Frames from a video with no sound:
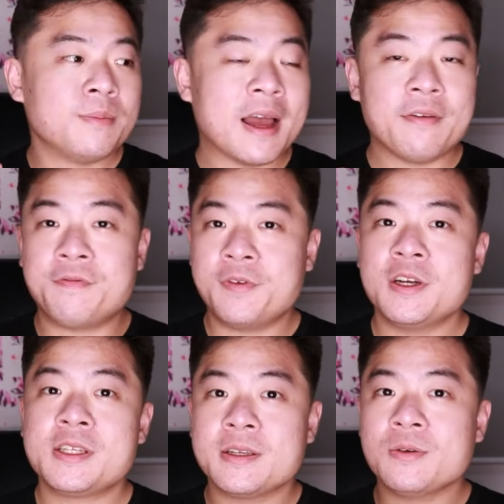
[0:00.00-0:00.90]
My
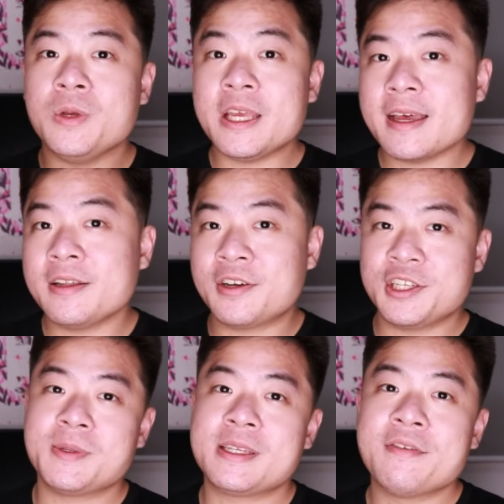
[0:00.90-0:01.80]
first weekend
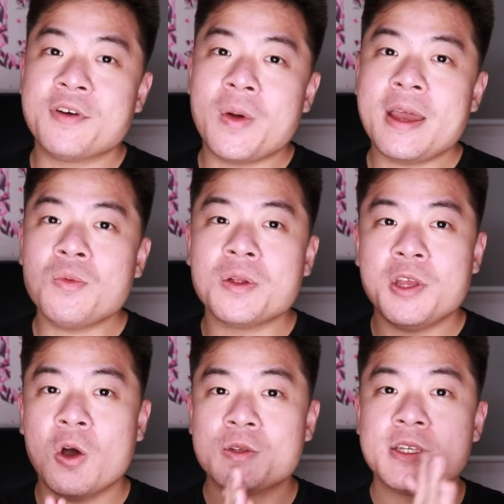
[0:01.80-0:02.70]
Christmas giveaway will
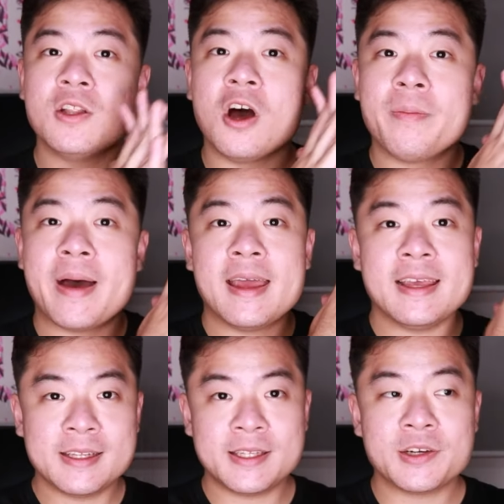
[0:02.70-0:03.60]
be hosted on my
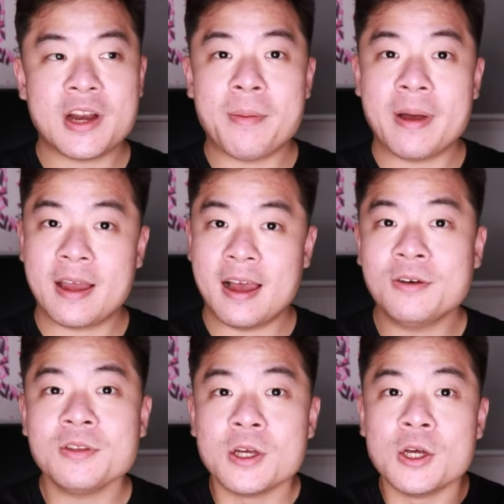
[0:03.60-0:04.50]
Instagram
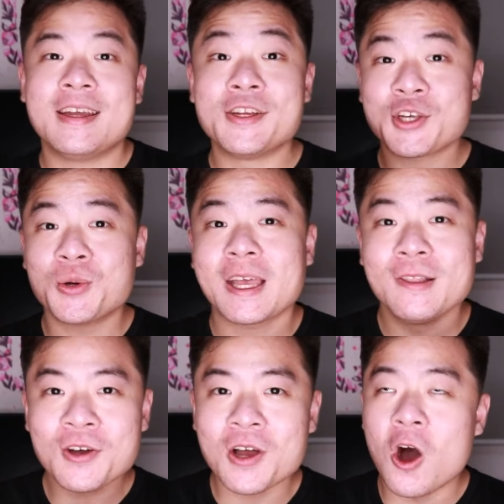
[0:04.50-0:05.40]
account. Here's a quick
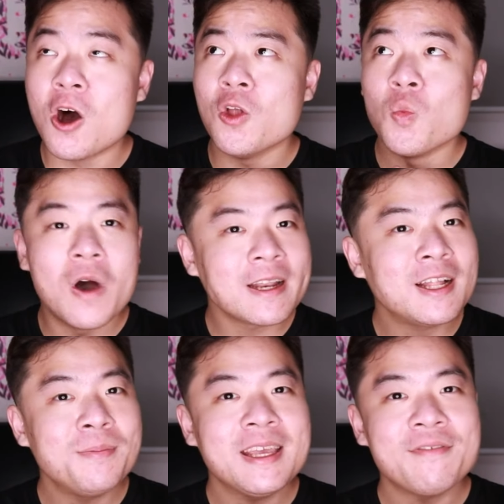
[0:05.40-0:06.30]
look on what
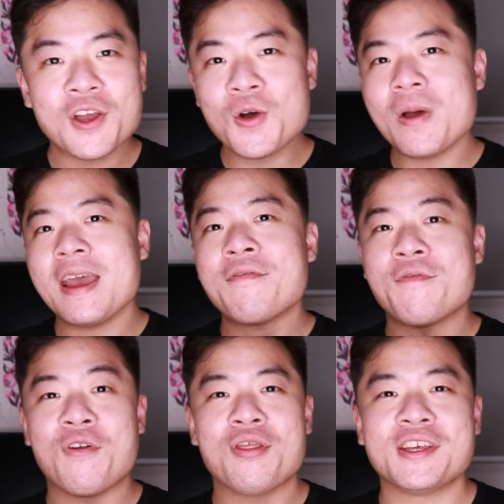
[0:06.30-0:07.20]
I'll be giving away
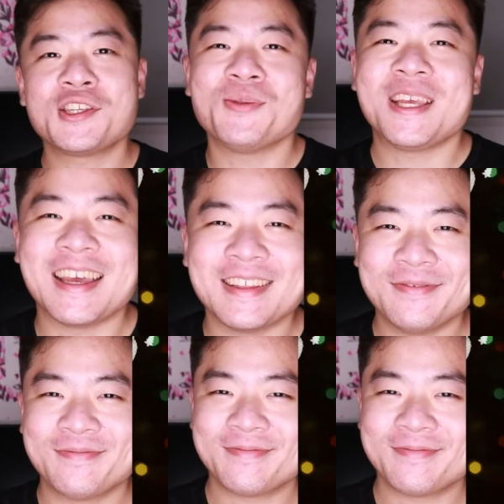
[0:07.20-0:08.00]
for this weekend.